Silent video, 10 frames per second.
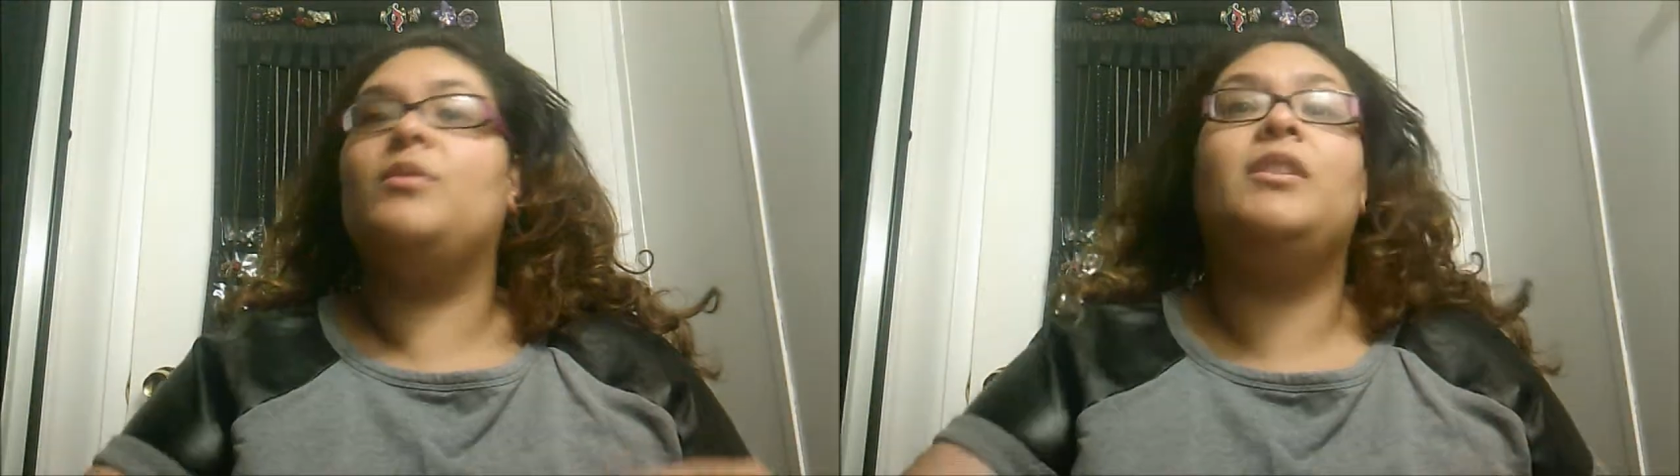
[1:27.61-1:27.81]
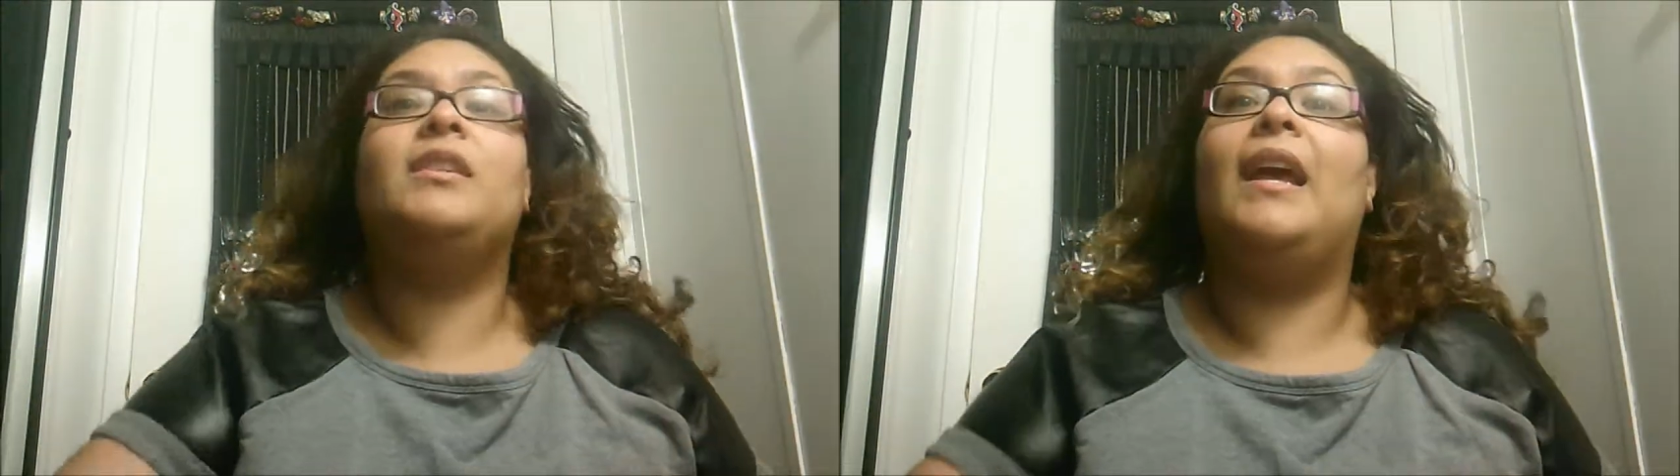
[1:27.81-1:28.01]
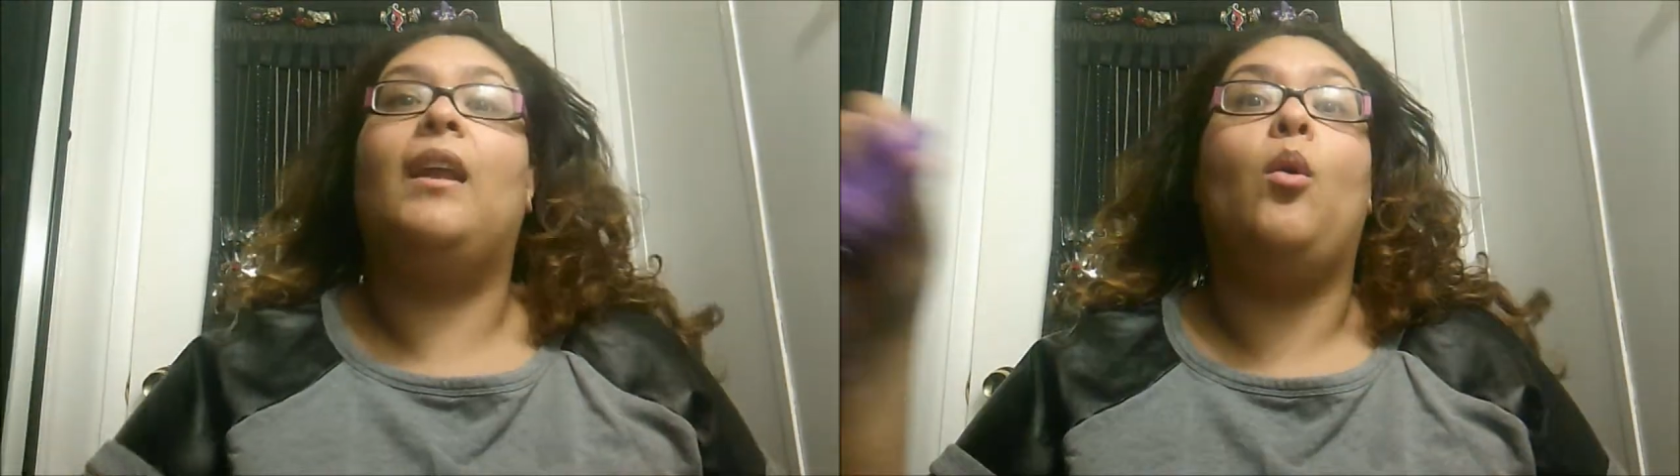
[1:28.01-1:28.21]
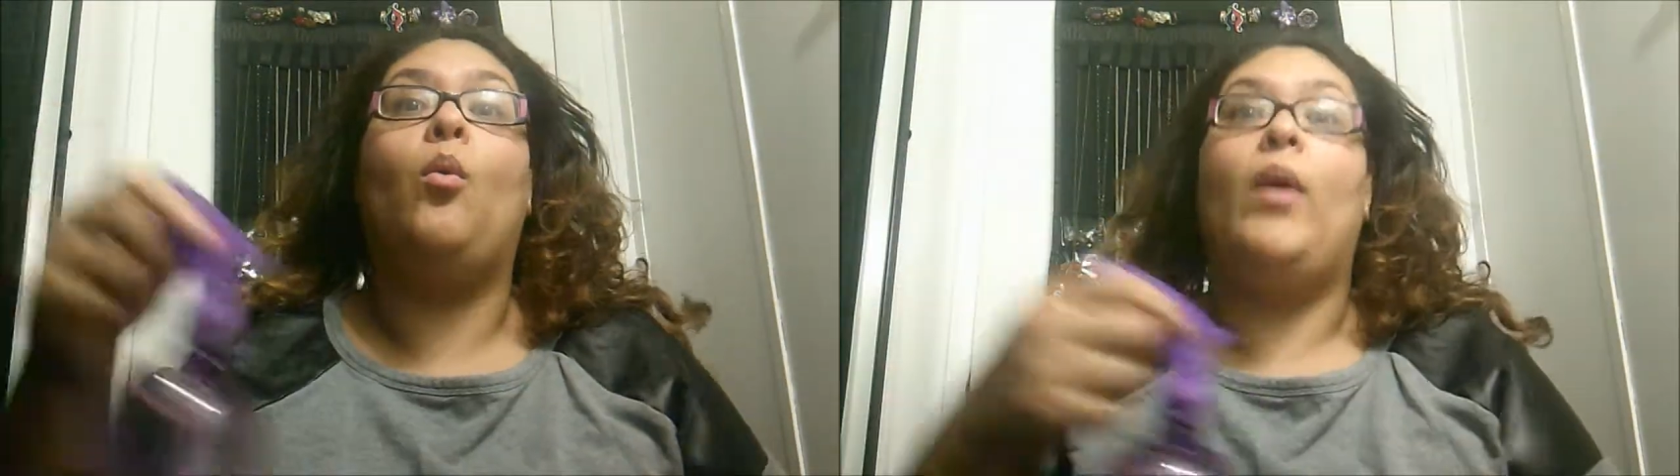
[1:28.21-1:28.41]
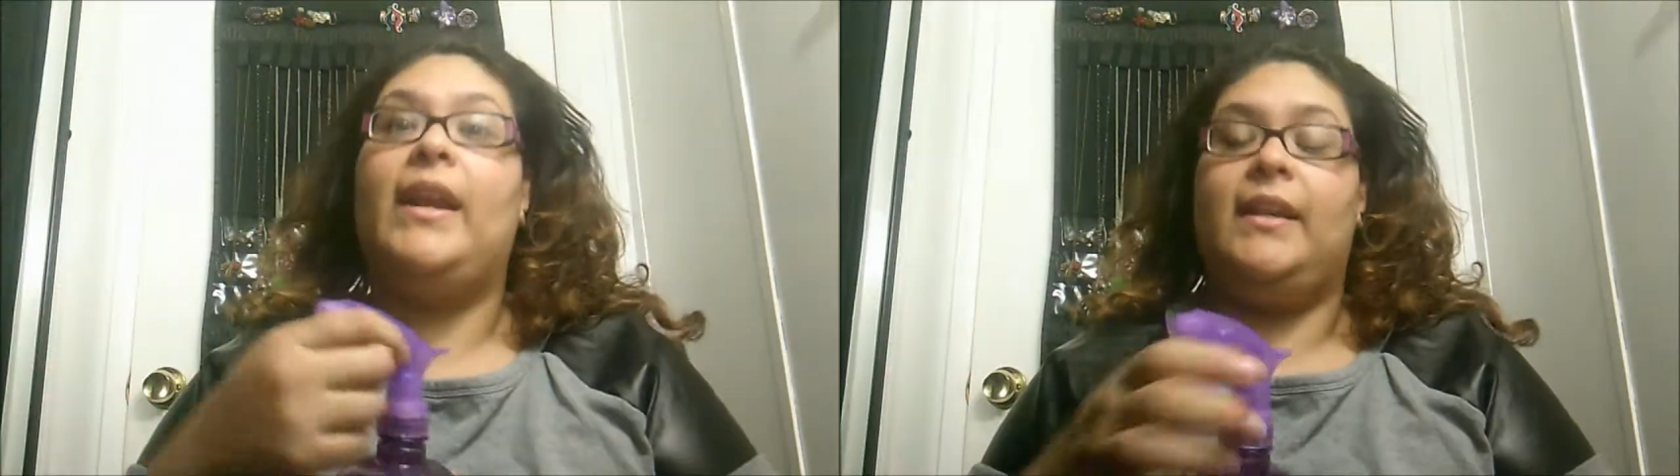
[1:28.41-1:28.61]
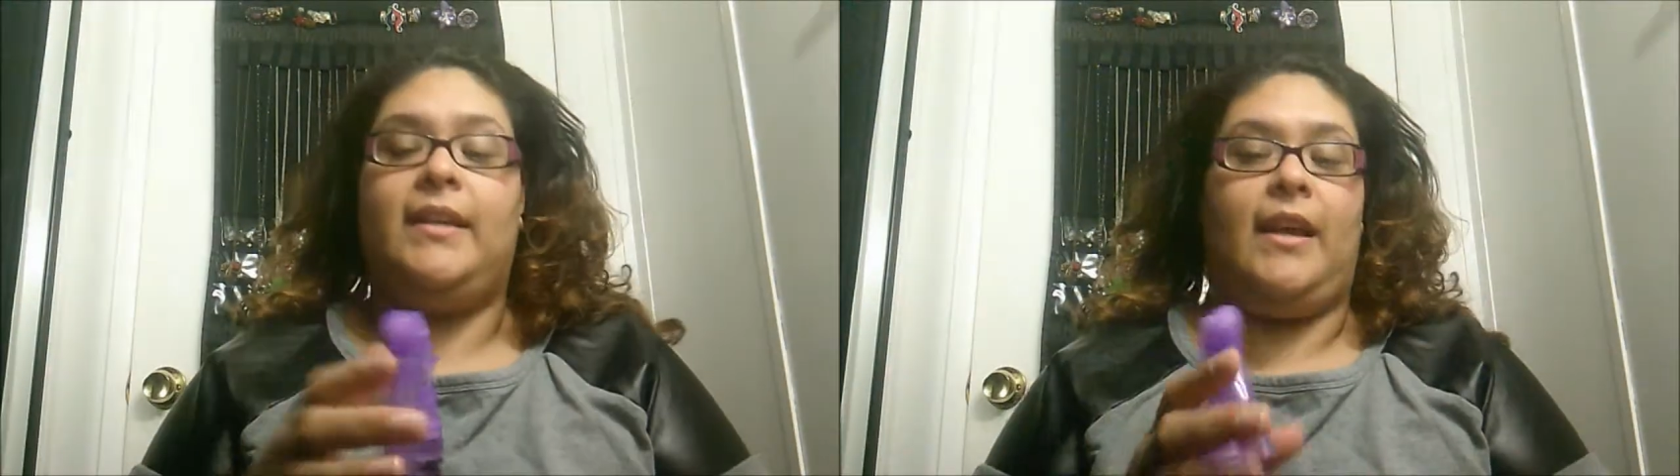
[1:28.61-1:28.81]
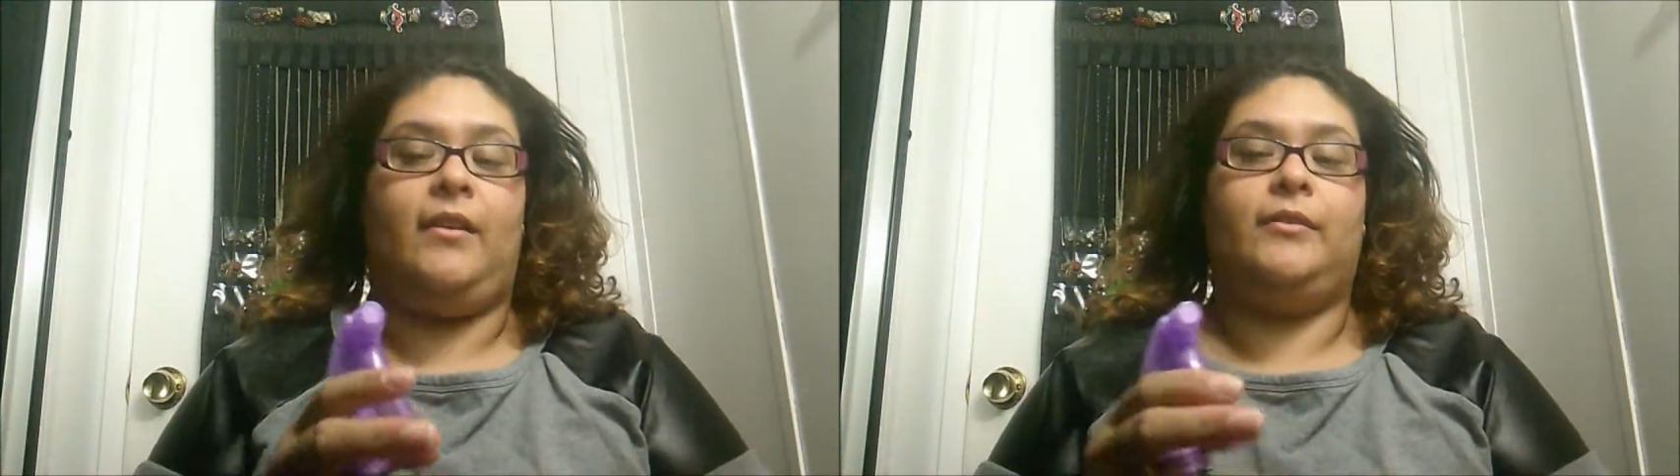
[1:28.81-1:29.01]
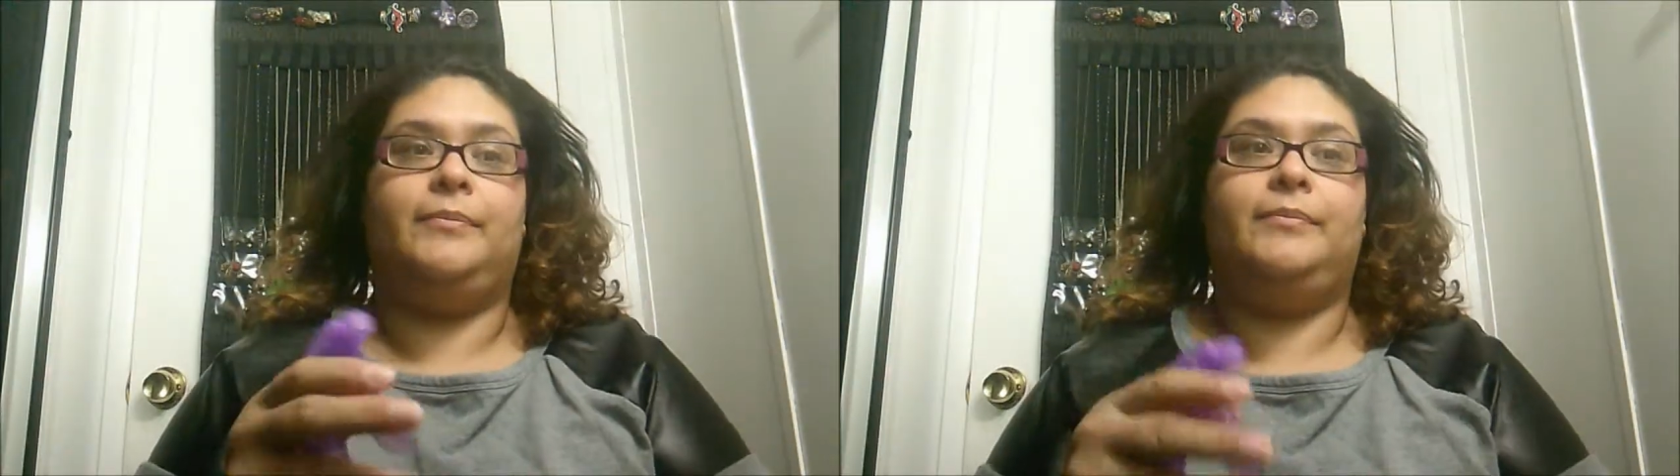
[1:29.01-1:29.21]
just gonna wet it
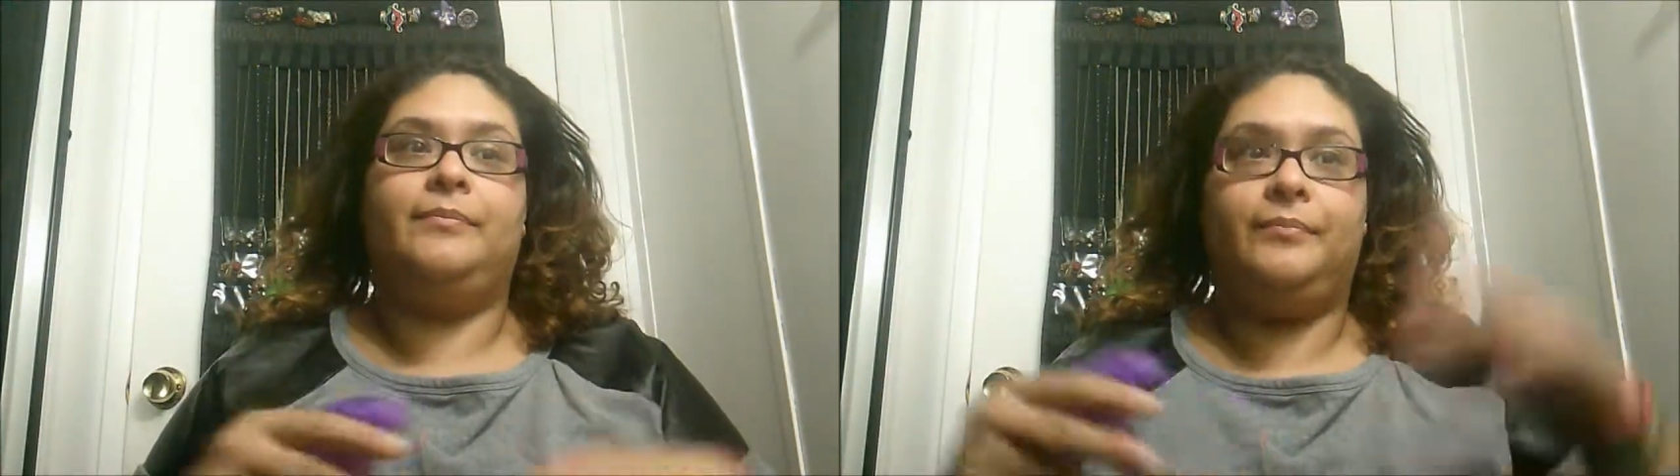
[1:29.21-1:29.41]
down.